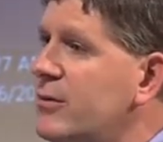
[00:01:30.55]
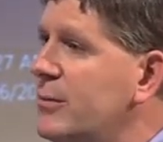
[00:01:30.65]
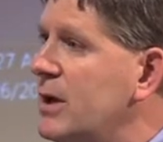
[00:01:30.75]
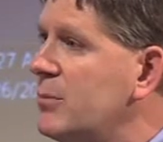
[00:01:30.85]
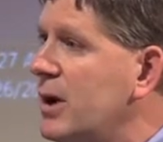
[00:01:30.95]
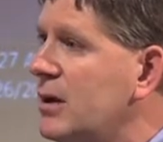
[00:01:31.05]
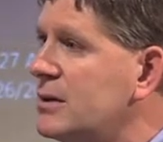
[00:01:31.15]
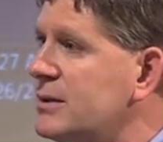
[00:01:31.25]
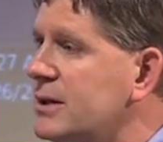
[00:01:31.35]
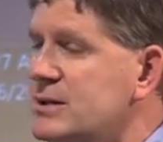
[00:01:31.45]
ever met in
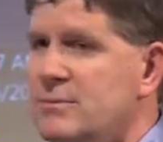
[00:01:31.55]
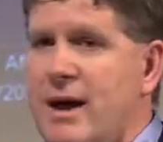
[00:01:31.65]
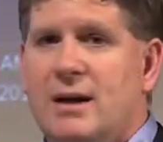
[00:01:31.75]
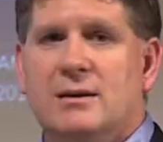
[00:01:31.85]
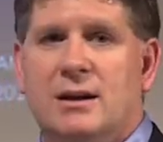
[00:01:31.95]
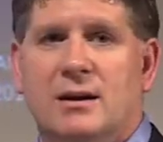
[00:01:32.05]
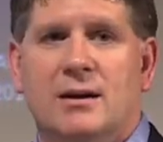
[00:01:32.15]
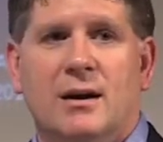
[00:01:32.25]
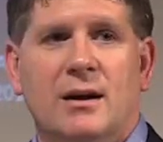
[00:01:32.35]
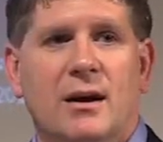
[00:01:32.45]
politics in Matt Dean.